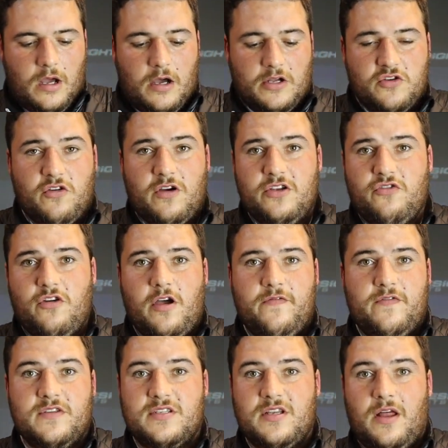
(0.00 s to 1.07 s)
I try
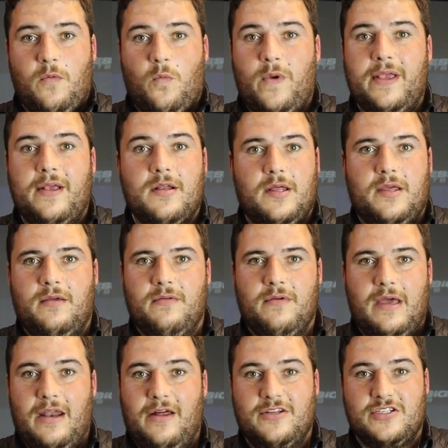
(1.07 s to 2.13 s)
drivers like weekly.
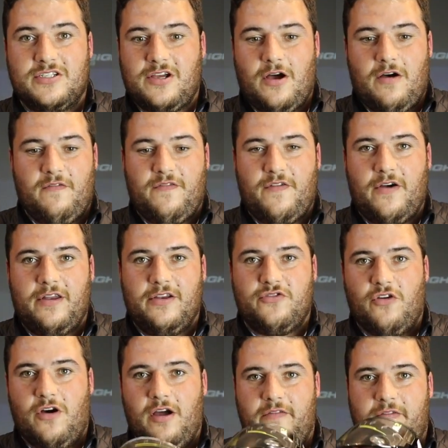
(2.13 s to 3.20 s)
I just can't find a
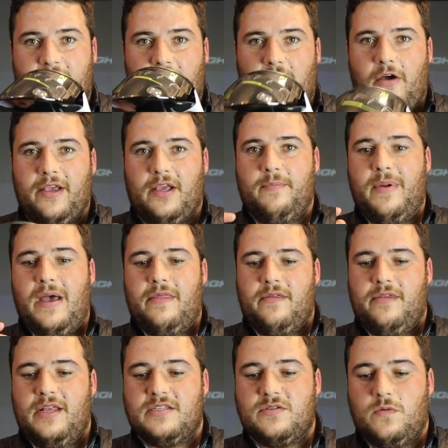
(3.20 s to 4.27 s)
driver that I like better
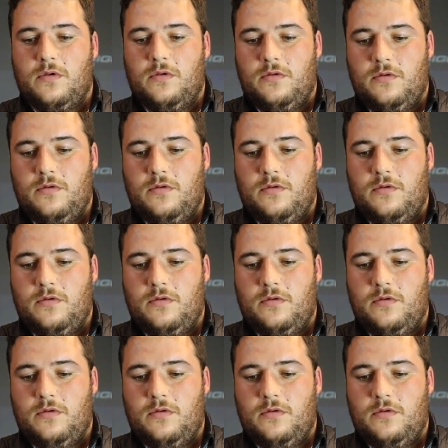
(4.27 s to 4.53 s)
than this one.